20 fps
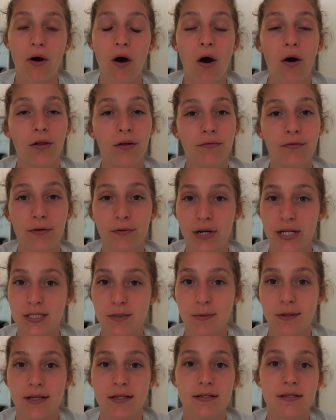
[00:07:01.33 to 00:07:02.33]
All of the
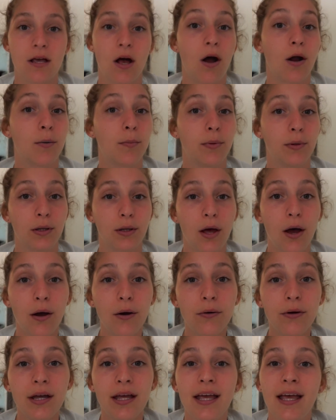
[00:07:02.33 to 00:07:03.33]
recipes are
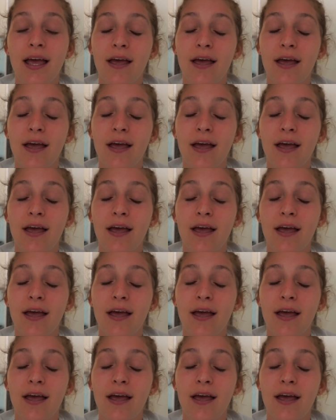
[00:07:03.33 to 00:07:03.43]
below.